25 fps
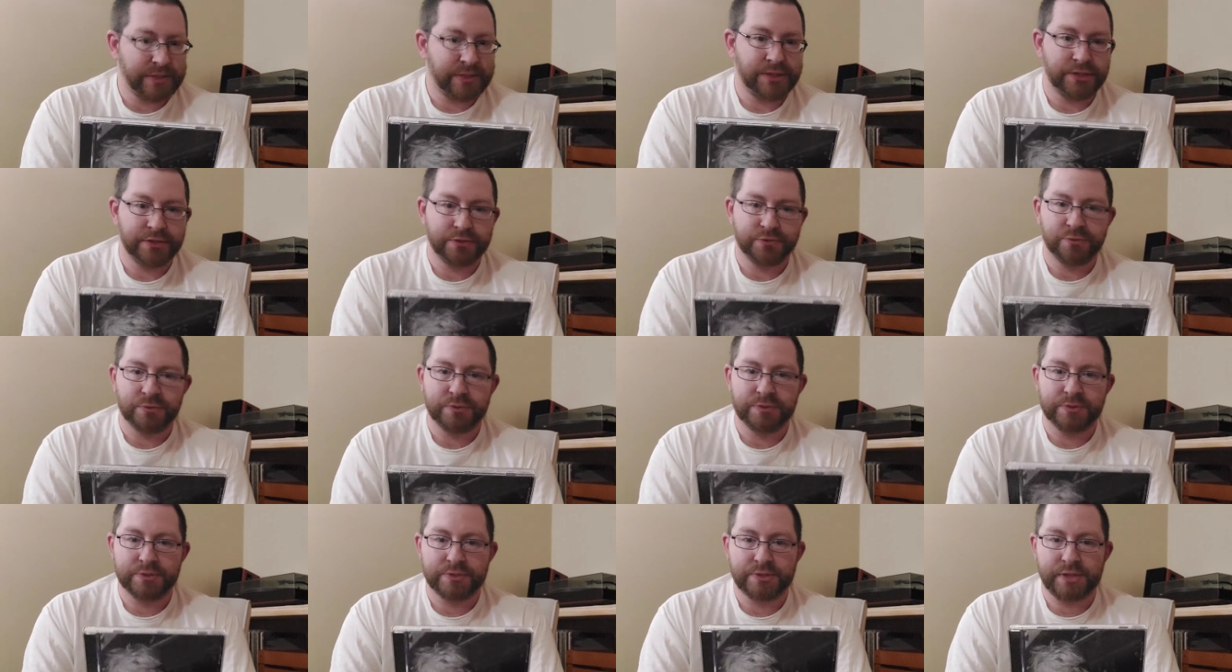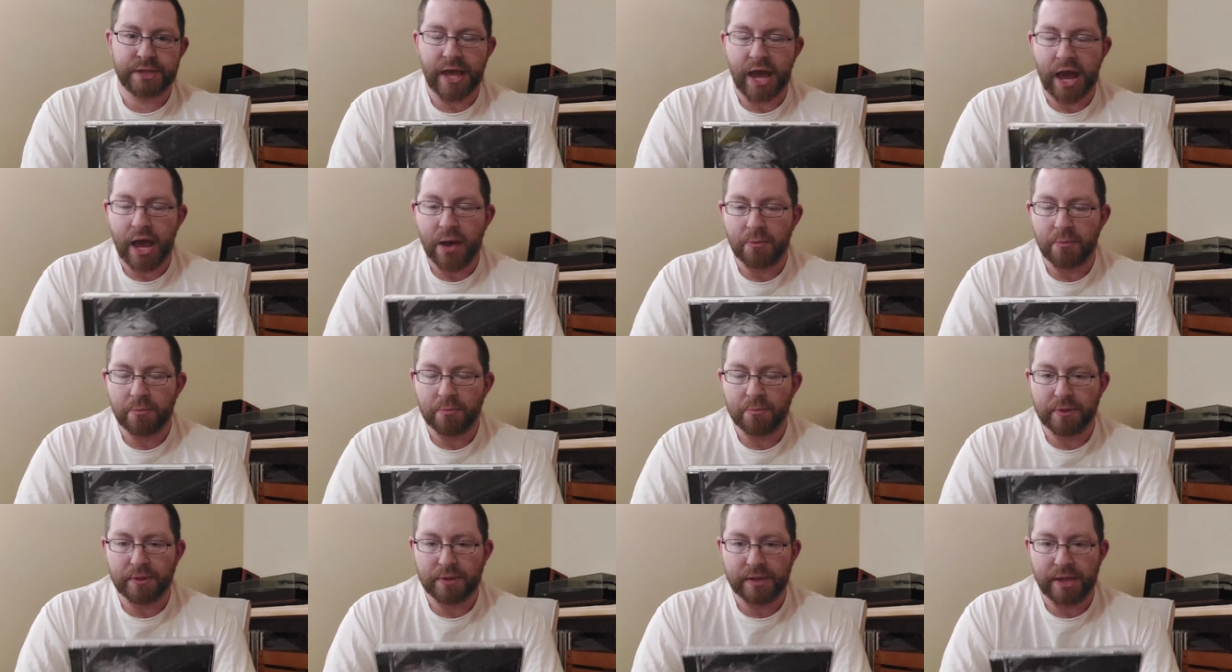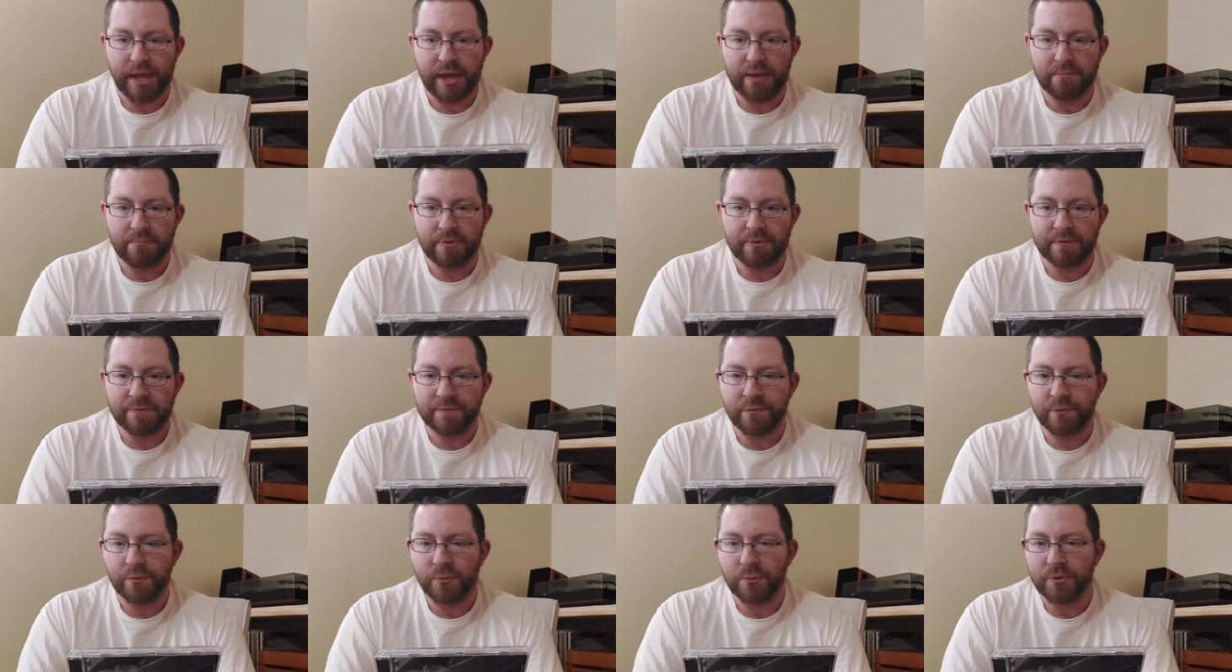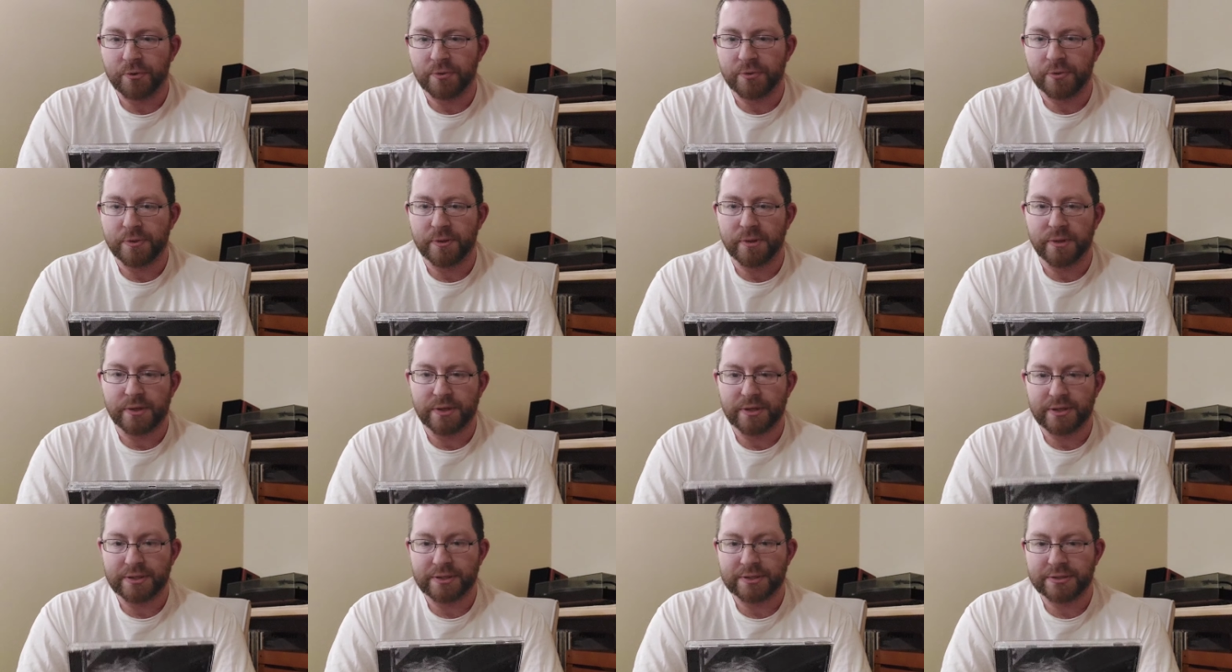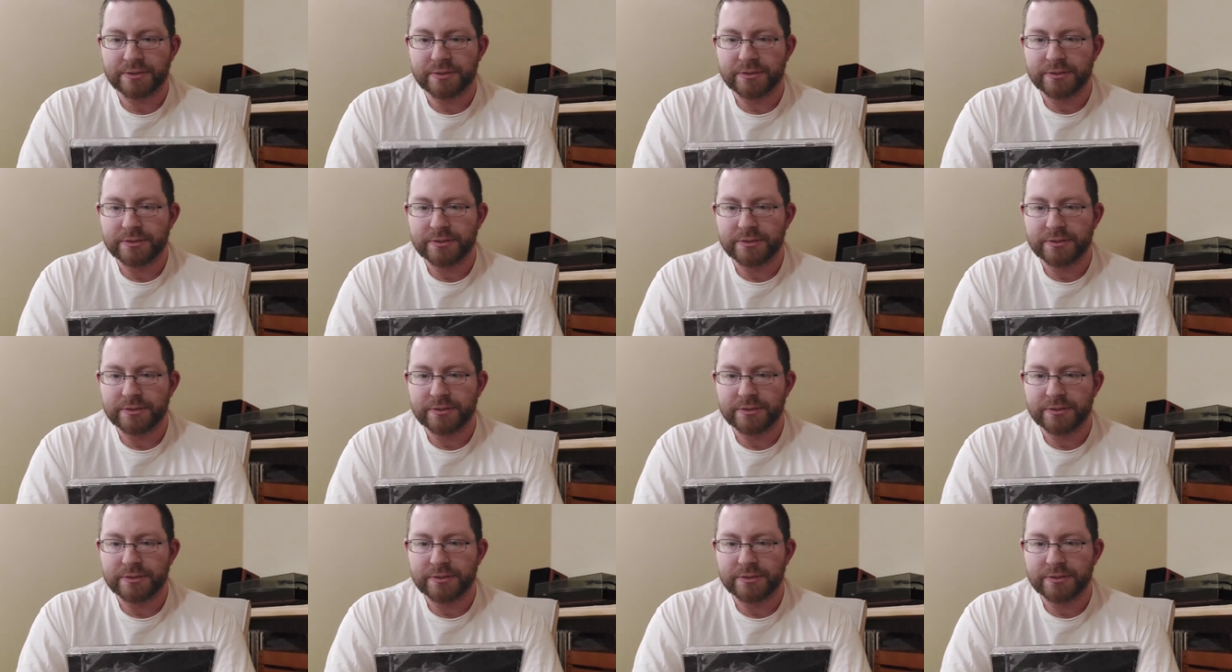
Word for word: This was the album that came before the